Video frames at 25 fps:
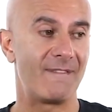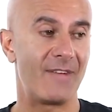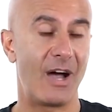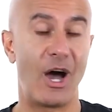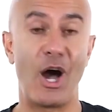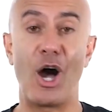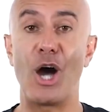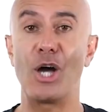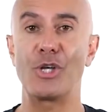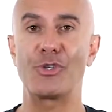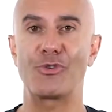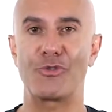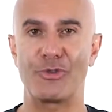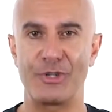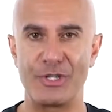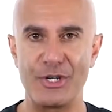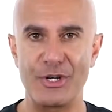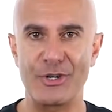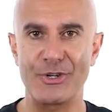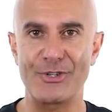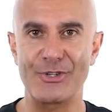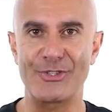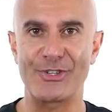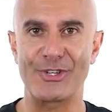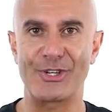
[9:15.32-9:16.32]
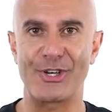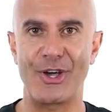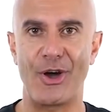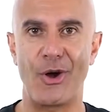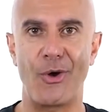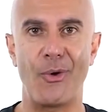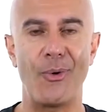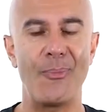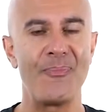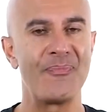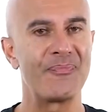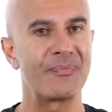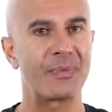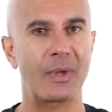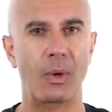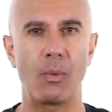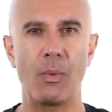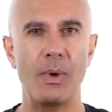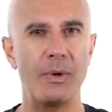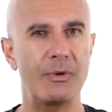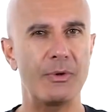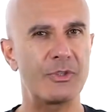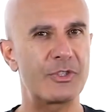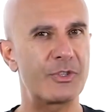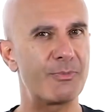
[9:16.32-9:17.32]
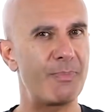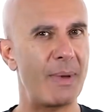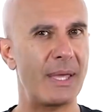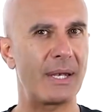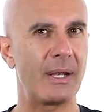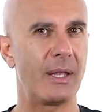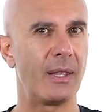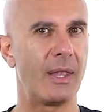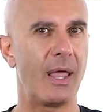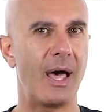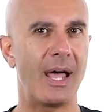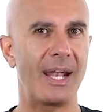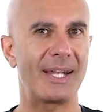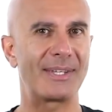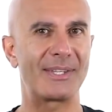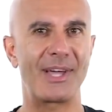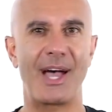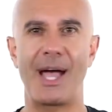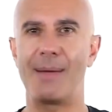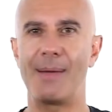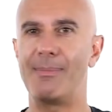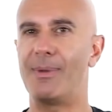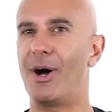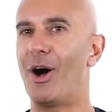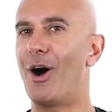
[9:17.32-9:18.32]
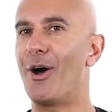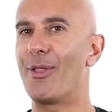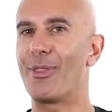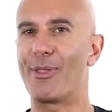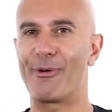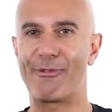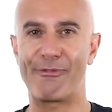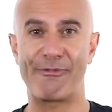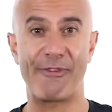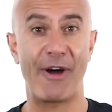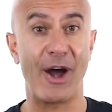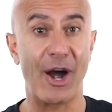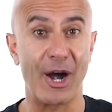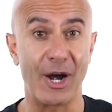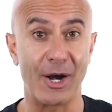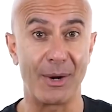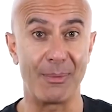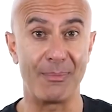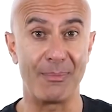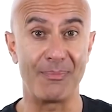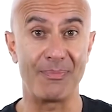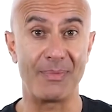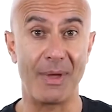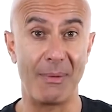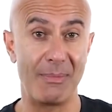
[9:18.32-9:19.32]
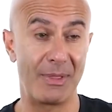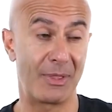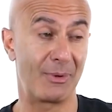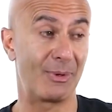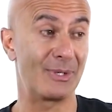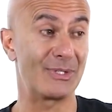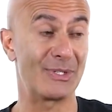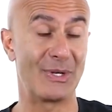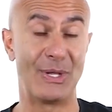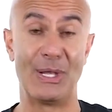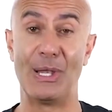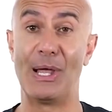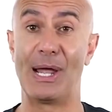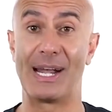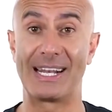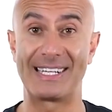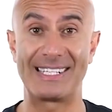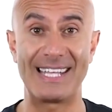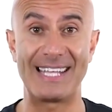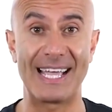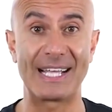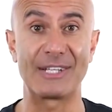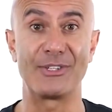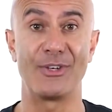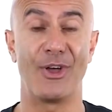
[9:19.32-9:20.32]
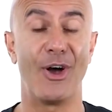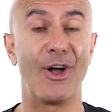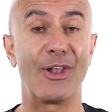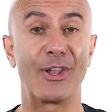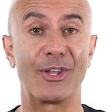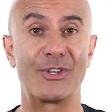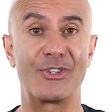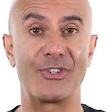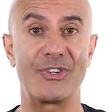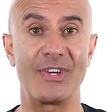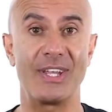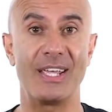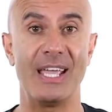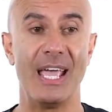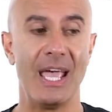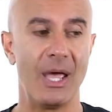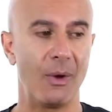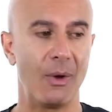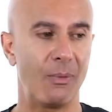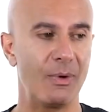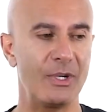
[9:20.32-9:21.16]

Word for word: 100 years ago, we would spend a lot of time on the farm. I mean, there wasn't a lot of technology.